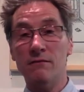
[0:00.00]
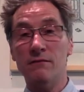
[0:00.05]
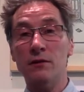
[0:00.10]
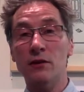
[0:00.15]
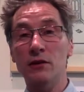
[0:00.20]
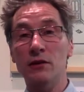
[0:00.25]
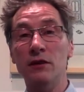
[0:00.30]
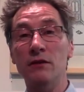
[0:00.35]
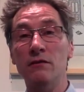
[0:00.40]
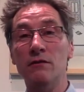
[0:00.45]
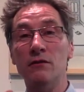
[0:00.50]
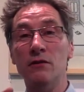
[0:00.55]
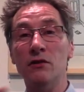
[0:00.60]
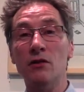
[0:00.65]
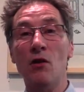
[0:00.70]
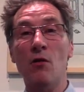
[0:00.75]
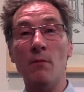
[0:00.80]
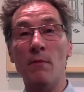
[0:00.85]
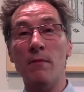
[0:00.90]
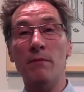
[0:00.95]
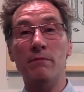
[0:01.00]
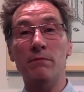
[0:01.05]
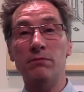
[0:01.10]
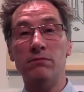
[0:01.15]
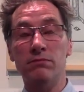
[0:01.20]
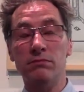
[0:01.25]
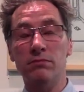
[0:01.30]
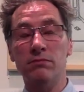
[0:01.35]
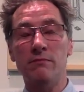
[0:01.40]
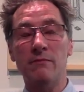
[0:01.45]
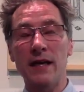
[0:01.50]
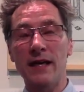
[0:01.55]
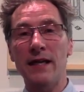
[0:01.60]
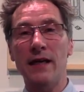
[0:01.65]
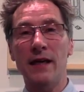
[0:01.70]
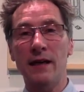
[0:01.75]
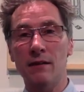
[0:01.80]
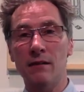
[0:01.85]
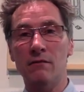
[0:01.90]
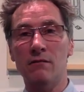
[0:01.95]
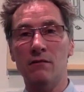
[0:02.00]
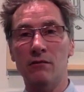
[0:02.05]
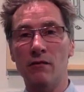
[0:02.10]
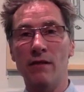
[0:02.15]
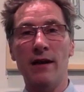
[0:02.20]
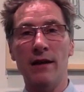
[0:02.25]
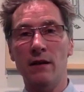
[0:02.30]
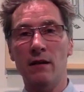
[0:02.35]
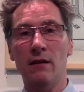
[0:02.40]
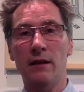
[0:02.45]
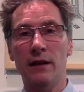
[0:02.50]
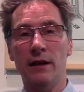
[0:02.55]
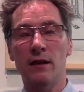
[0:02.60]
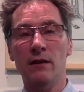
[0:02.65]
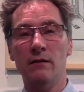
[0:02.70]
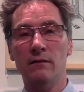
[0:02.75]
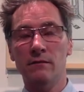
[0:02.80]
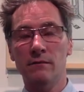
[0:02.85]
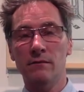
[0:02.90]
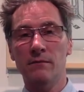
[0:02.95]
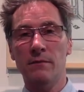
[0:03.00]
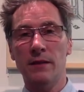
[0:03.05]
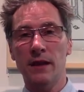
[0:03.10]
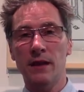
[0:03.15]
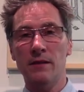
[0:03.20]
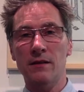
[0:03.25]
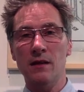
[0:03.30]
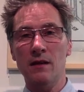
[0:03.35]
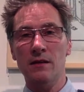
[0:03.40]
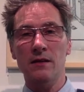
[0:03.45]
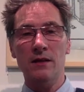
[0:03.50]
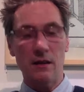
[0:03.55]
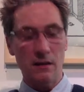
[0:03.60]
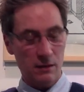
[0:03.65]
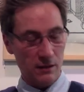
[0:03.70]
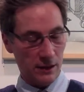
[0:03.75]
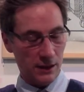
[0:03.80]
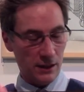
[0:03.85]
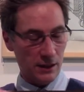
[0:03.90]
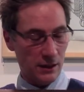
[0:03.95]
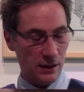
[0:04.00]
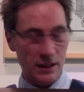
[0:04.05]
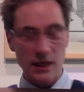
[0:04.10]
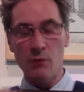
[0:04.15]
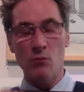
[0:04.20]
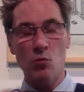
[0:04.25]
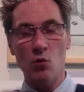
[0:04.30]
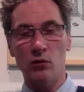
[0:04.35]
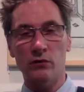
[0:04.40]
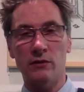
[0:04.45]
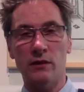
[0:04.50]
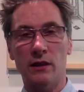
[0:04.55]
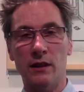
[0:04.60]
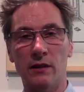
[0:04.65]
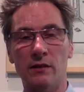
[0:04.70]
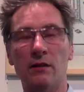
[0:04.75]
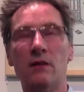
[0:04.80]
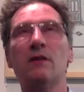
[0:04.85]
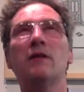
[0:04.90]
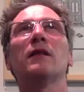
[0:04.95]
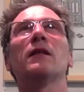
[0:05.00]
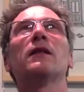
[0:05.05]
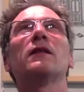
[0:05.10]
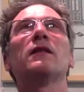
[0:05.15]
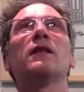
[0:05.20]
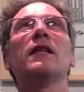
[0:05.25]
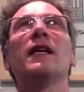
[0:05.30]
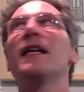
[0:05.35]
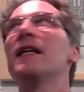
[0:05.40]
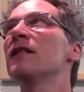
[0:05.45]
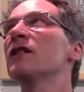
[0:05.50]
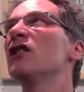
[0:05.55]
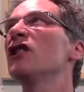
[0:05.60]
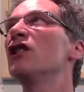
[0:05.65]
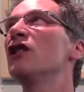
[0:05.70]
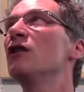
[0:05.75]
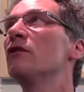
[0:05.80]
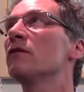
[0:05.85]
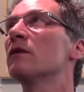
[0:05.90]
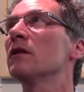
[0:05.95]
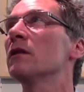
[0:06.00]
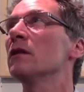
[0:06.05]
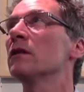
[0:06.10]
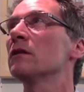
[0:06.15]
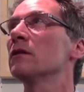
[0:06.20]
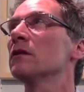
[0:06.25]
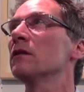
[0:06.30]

could you stop making grey lino? Because us artists don't want it, because it's useless.